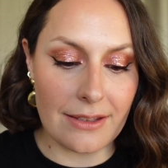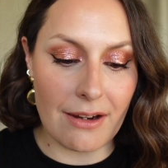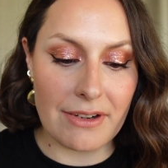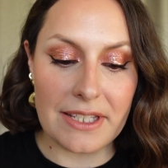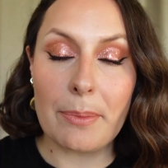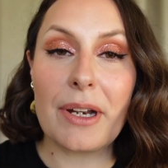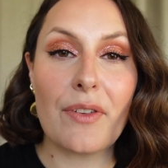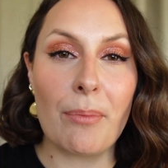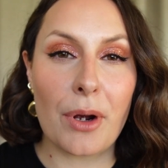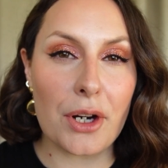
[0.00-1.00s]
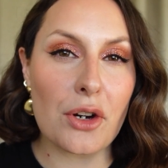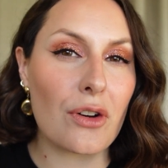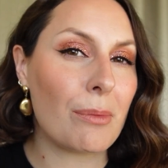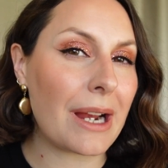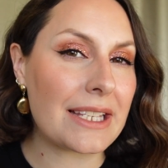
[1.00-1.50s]
There is a bit of a
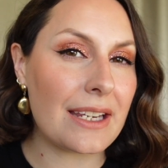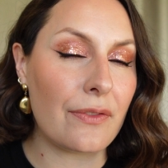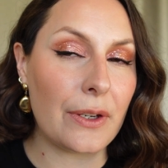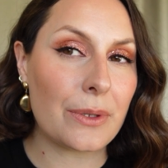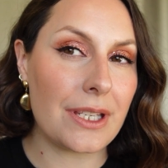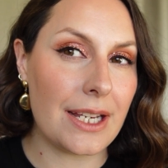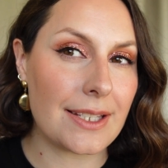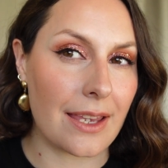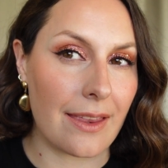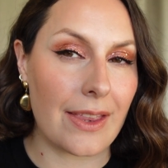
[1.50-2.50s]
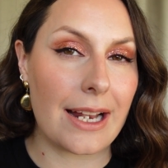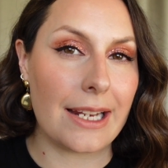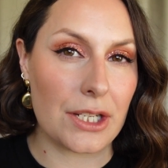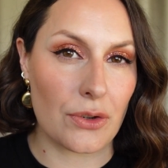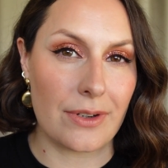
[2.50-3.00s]
monochromatic feel to this. I think the
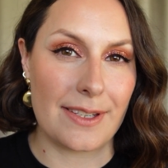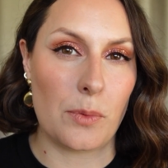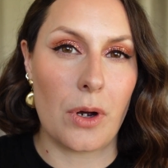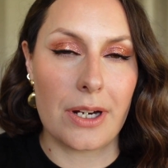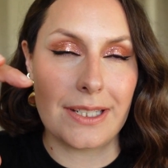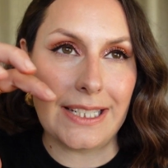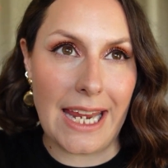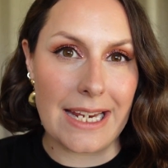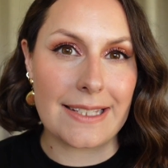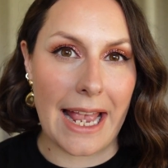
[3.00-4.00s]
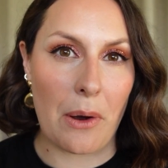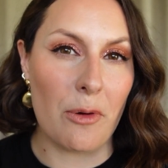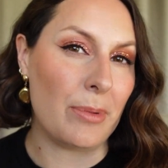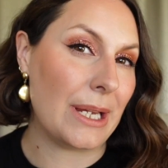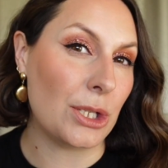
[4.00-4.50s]
glitter is what takes it out
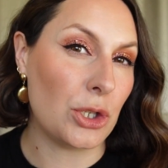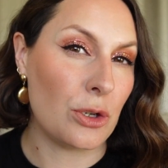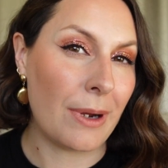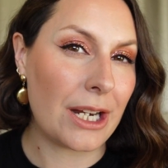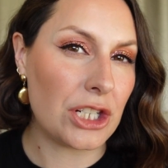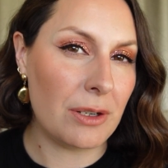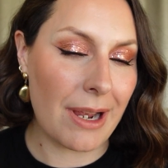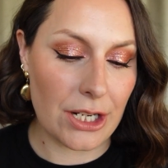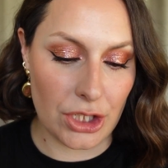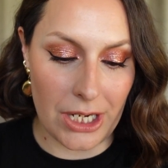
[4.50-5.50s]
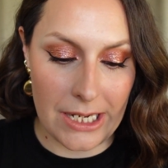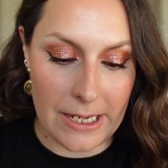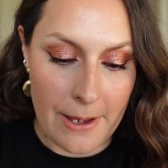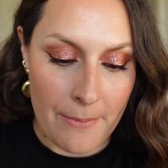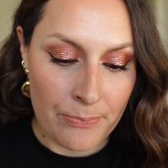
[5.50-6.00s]
of being too matchy-matchy.